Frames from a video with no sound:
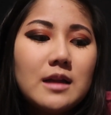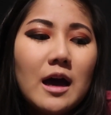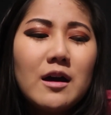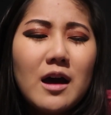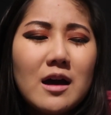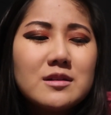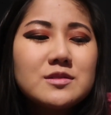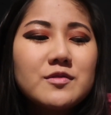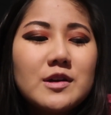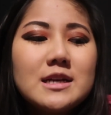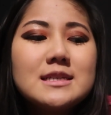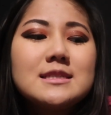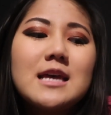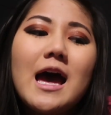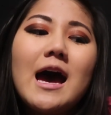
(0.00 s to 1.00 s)
I was
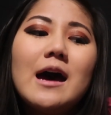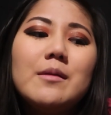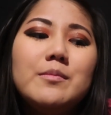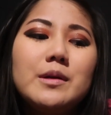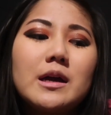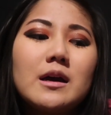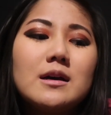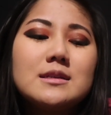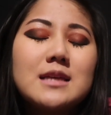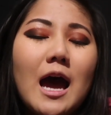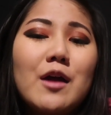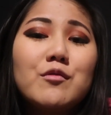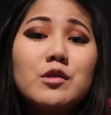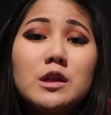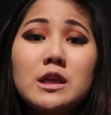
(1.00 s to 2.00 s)
very sad because
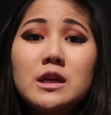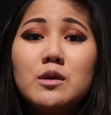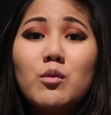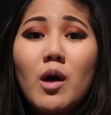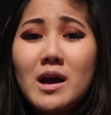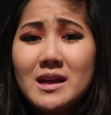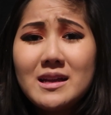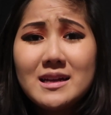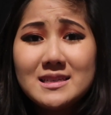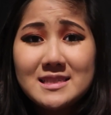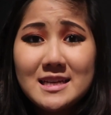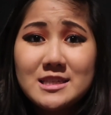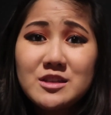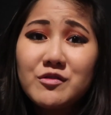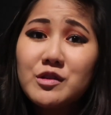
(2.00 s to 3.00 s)
I really wanted a
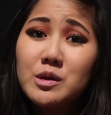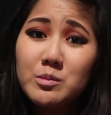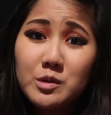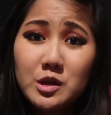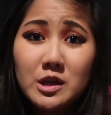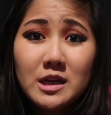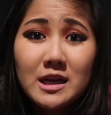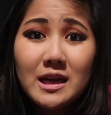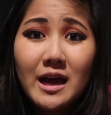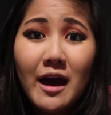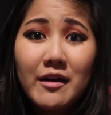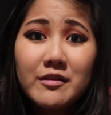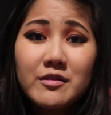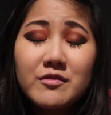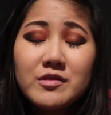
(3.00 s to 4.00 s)
sense of community
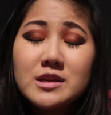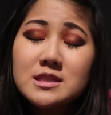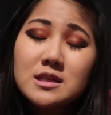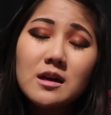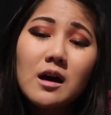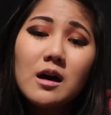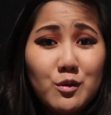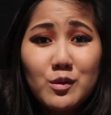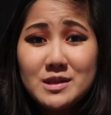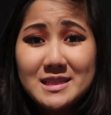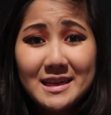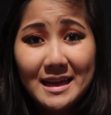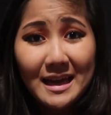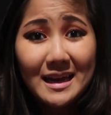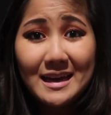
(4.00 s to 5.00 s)
out of this club. I
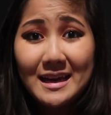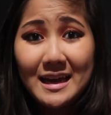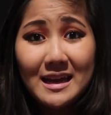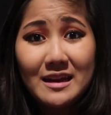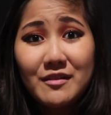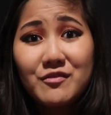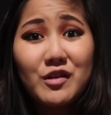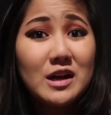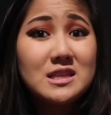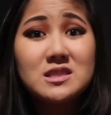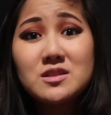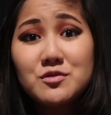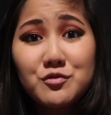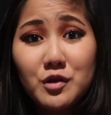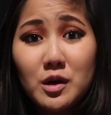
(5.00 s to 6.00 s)
wasn't gaining any
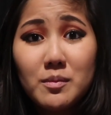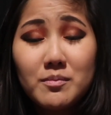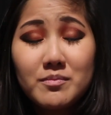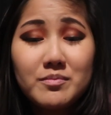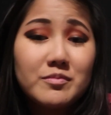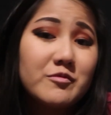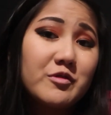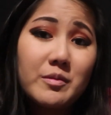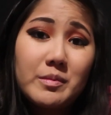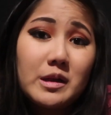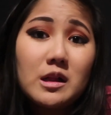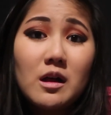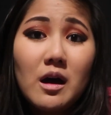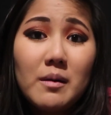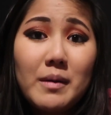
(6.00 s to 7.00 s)
friends from
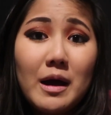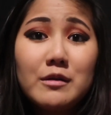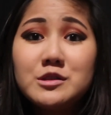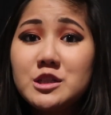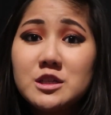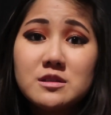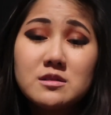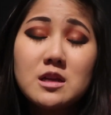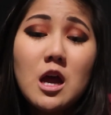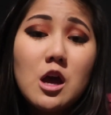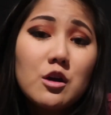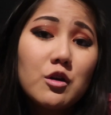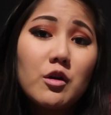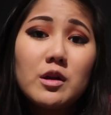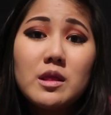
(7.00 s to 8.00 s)
the club. I would just
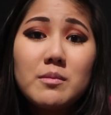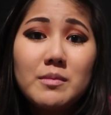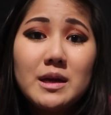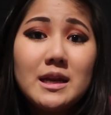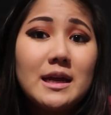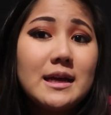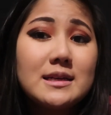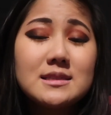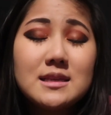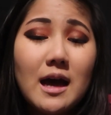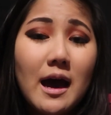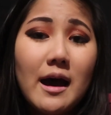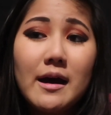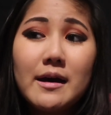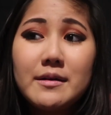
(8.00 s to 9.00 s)
go to the meetings
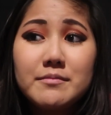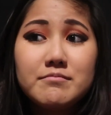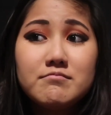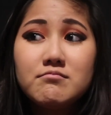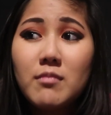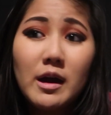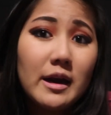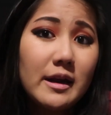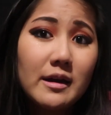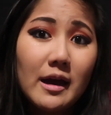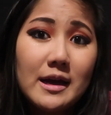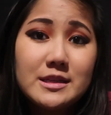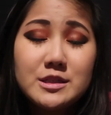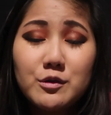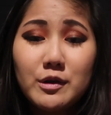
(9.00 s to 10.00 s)
on Monday
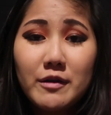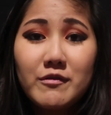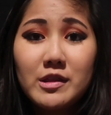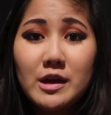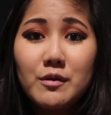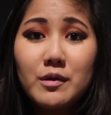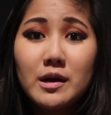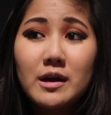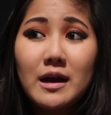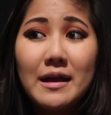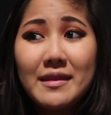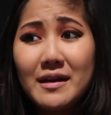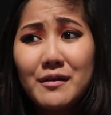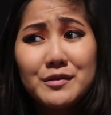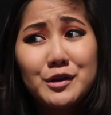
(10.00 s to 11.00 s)
nights or whatever they were,
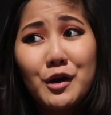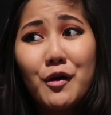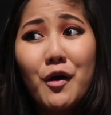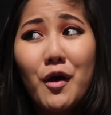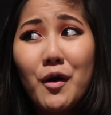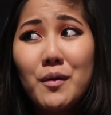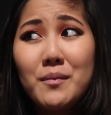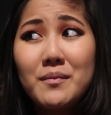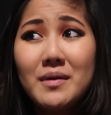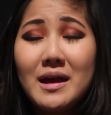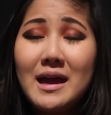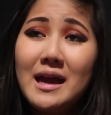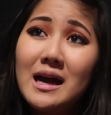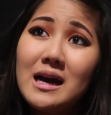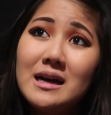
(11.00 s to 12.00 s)
and then I would go home,
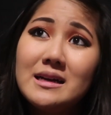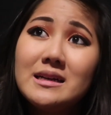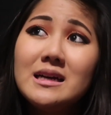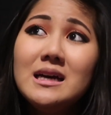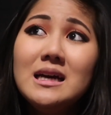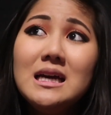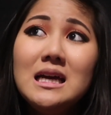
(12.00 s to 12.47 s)
and